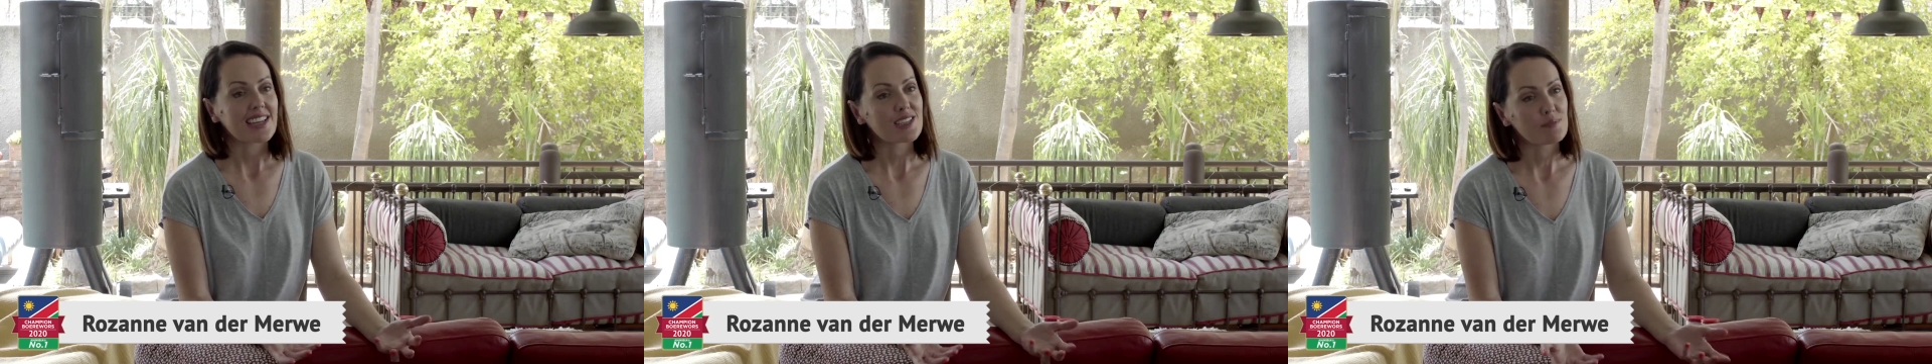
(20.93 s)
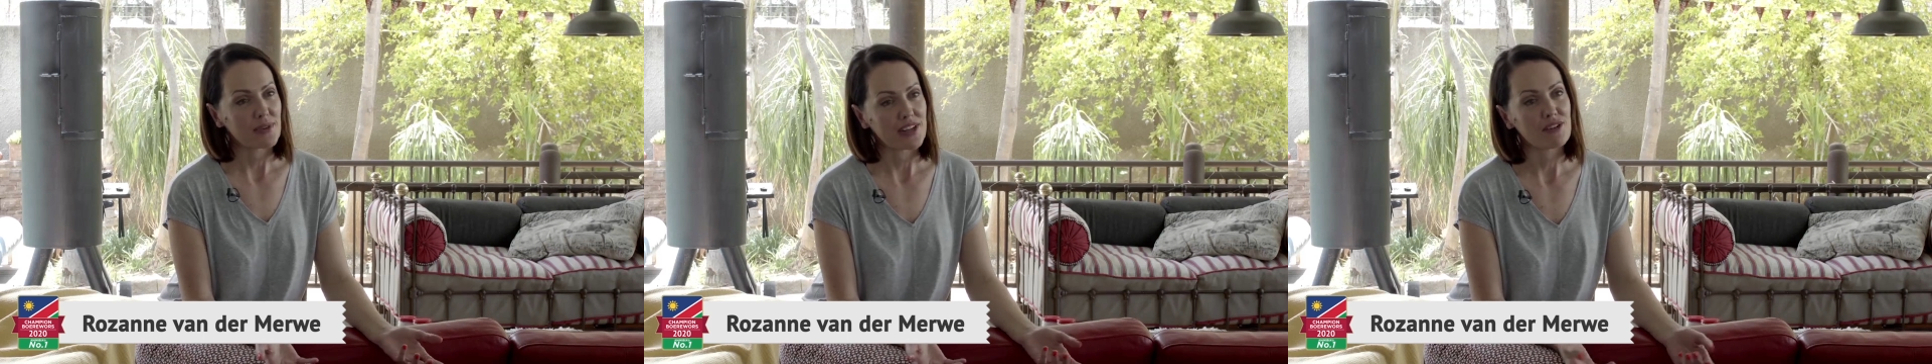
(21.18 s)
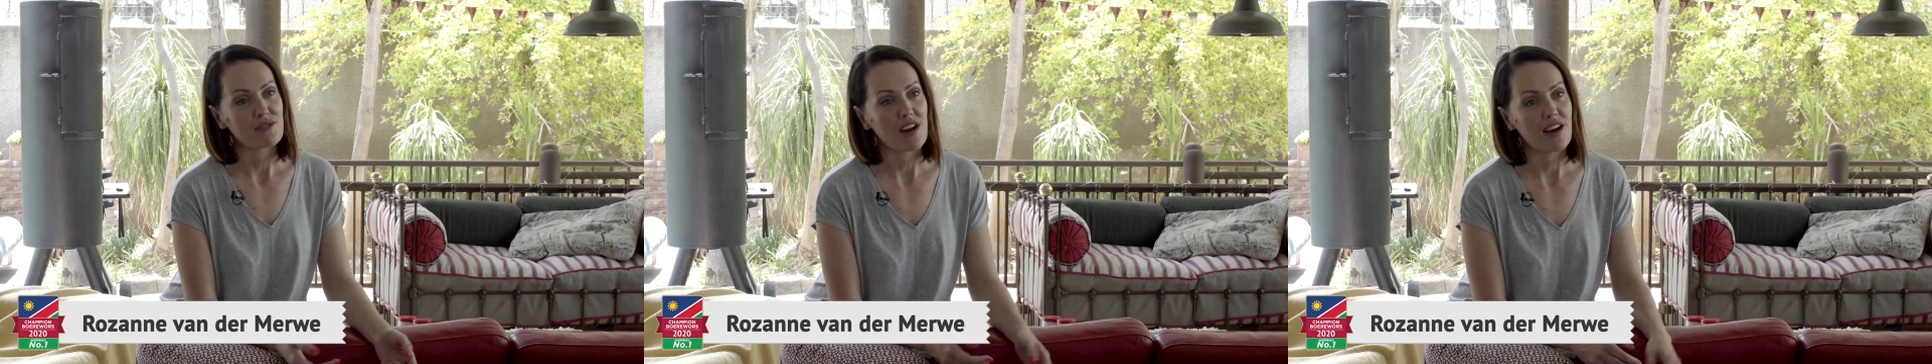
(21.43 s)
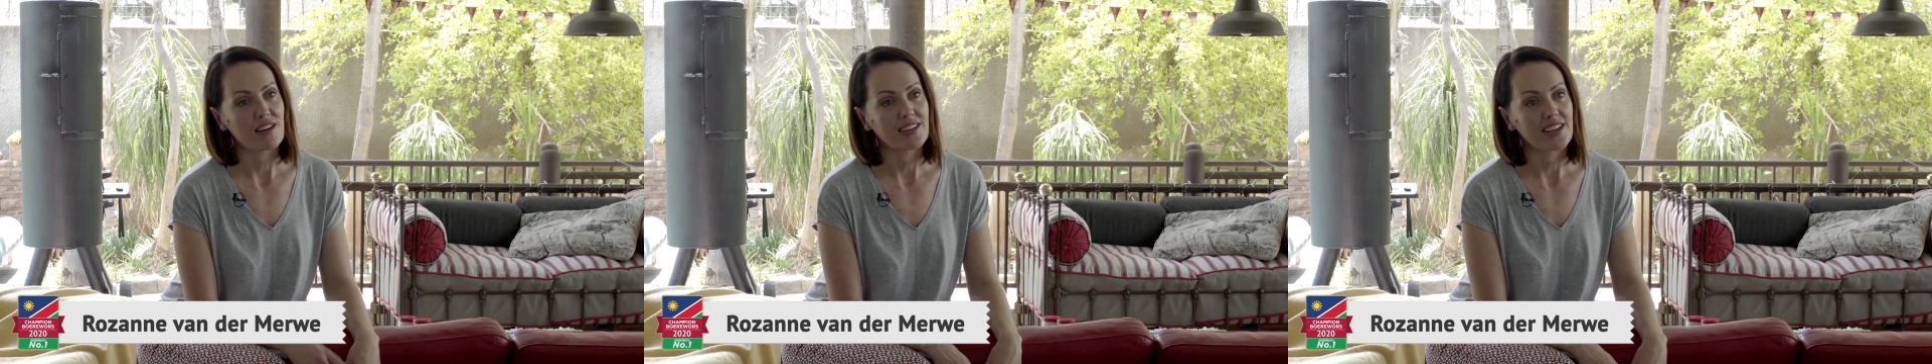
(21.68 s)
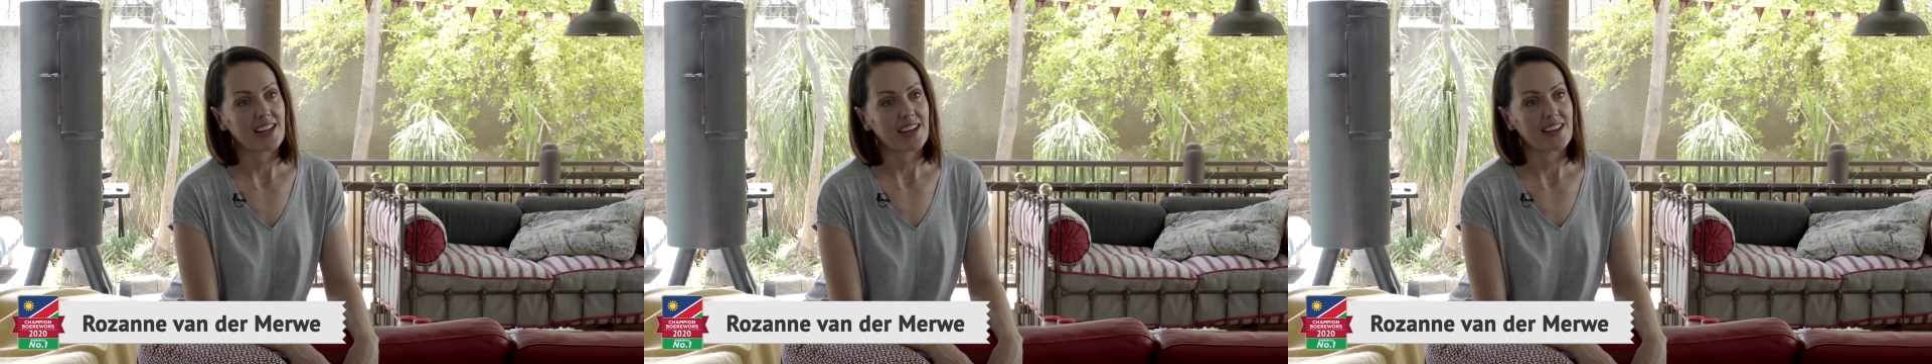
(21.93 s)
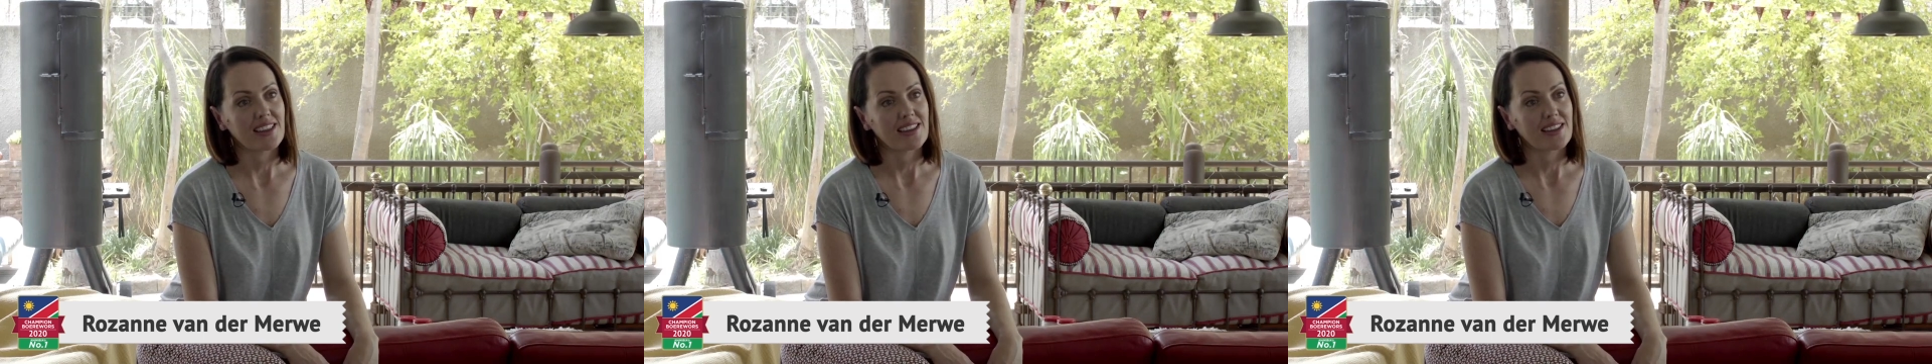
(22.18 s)
It's been around
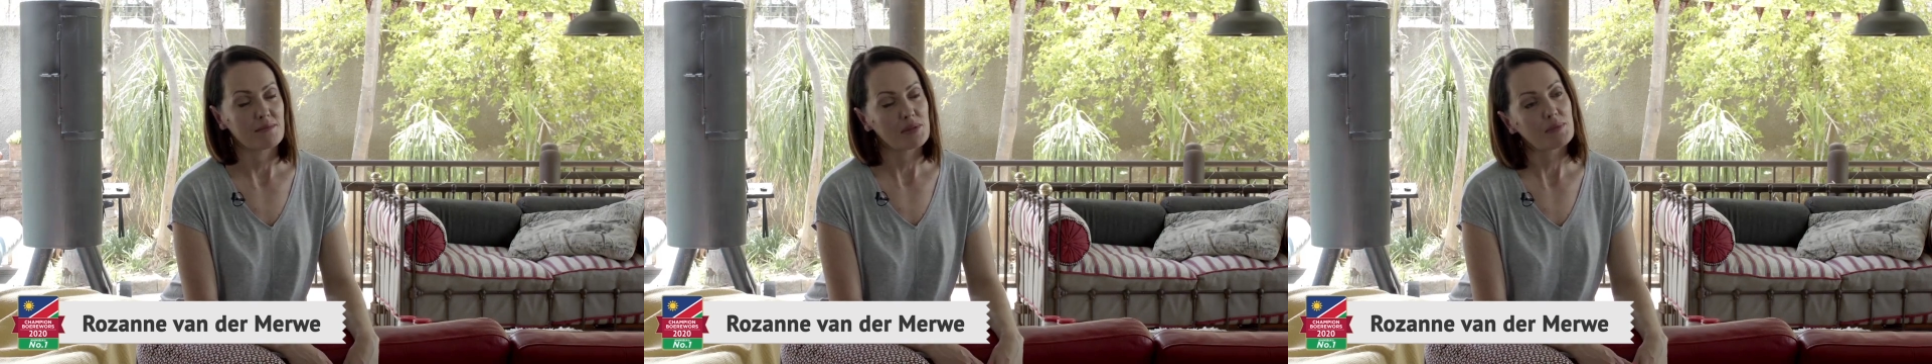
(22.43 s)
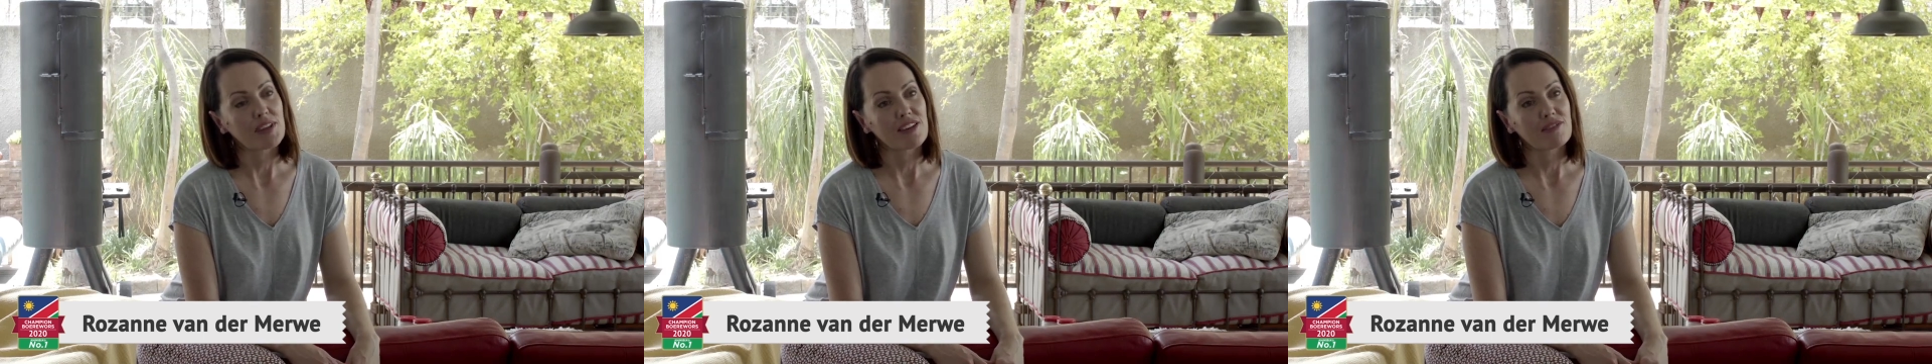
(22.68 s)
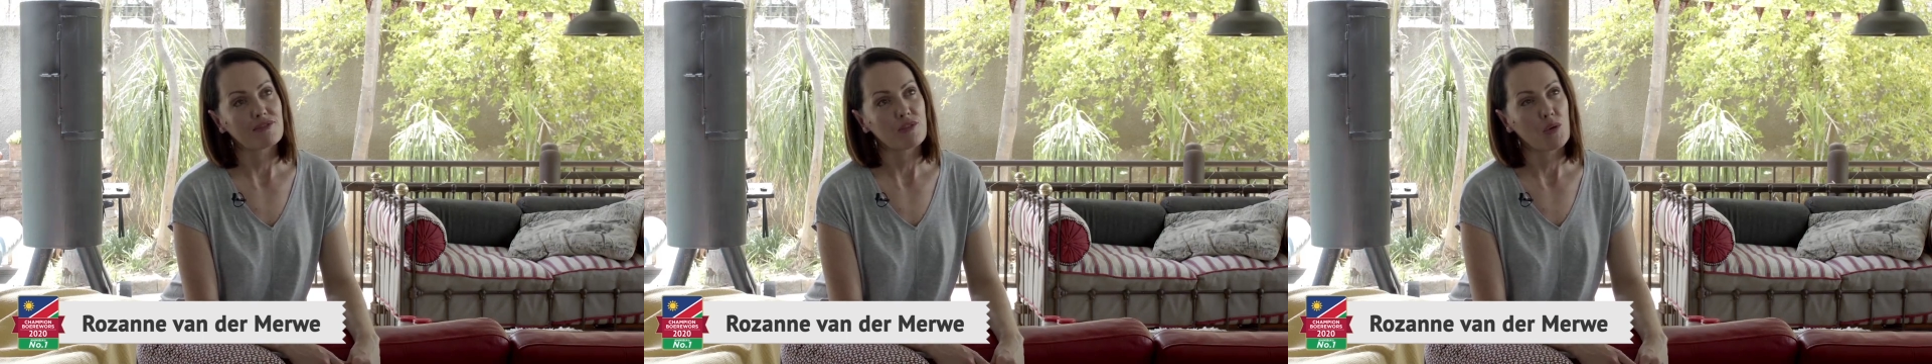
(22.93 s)
in Namibia